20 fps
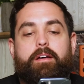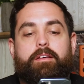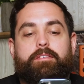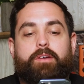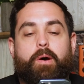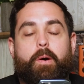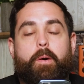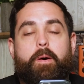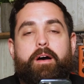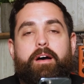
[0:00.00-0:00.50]

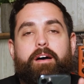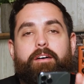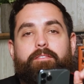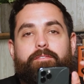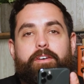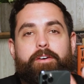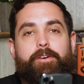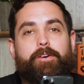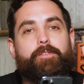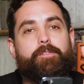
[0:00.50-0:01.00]
So
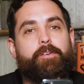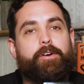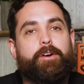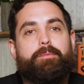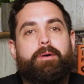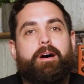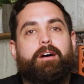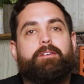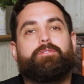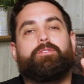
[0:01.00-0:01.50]
very,
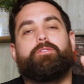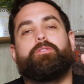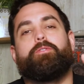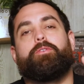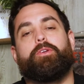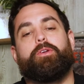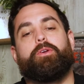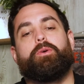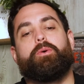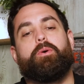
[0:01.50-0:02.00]
very powerful
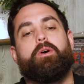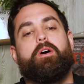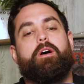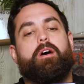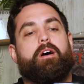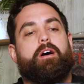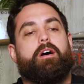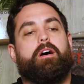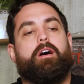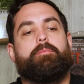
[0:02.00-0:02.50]
for you
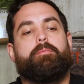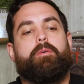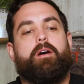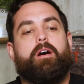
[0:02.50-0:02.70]
um,